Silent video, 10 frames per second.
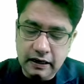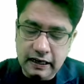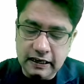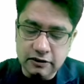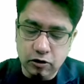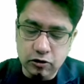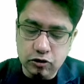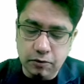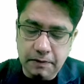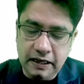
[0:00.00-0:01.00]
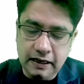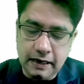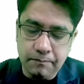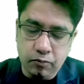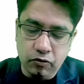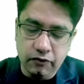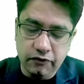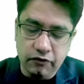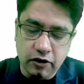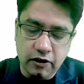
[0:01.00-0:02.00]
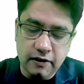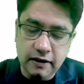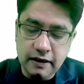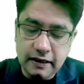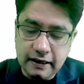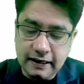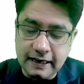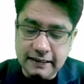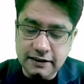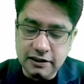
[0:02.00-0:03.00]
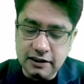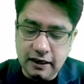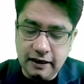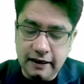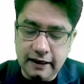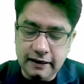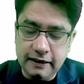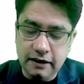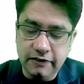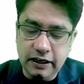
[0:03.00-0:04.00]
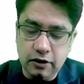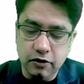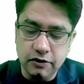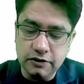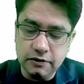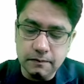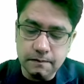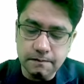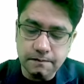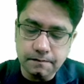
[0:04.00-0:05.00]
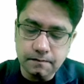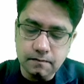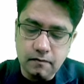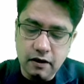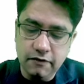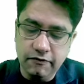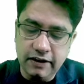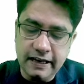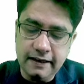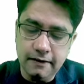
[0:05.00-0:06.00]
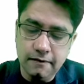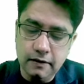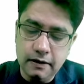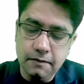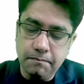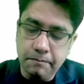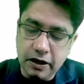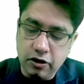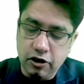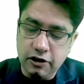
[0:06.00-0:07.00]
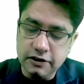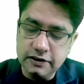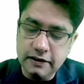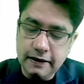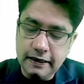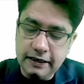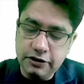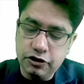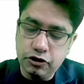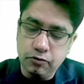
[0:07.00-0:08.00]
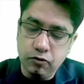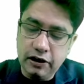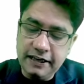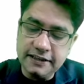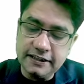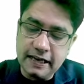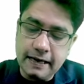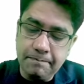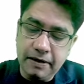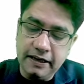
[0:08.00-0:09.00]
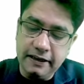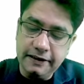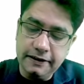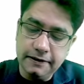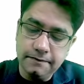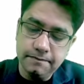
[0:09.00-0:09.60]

It has also been approved for cancer related weight loss. Why? Because it stimulates appetite.